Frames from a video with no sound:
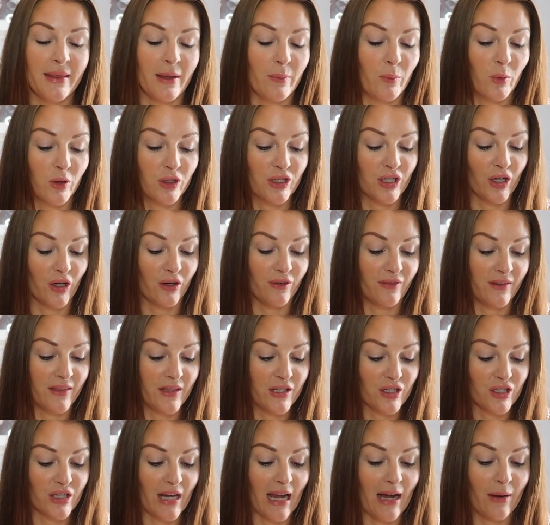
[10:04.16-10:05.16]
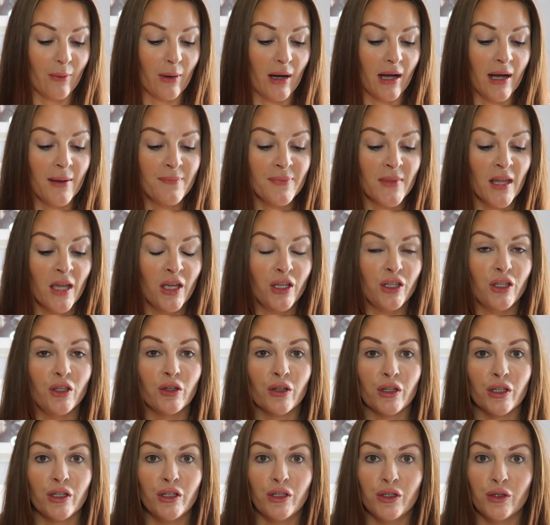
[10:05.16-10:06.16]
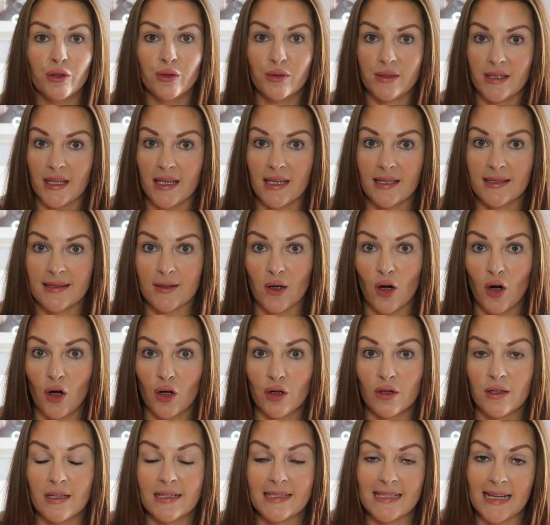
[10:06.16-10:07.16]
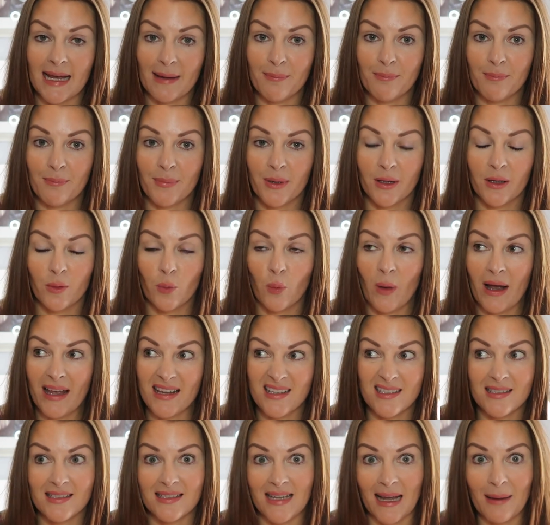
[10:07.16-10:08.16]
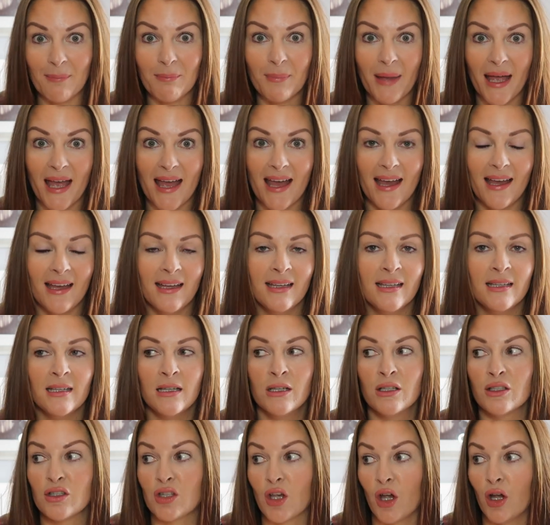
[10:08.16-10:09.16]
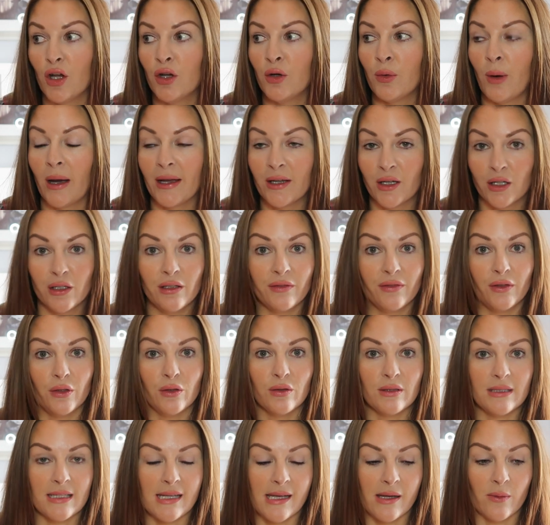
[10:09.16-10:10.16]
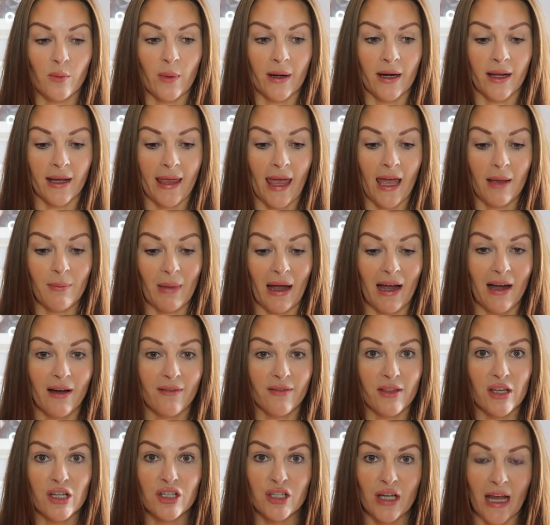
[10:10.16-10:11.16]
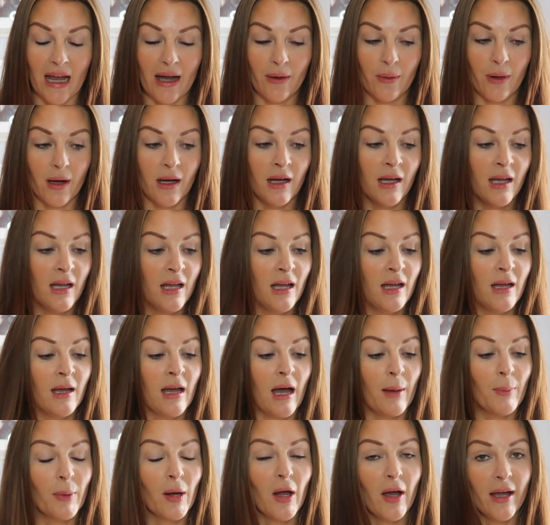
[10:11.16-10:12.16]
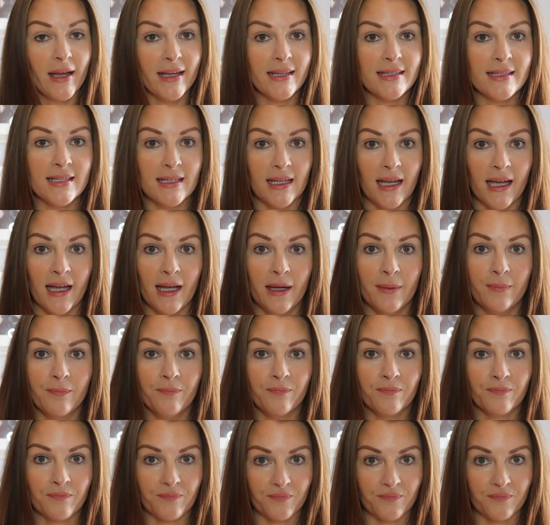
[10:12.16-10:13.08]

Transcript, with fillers: and then wash it off in the shower. You can use this on wet damp hair, so I could have used it when I came out of the shower, applied a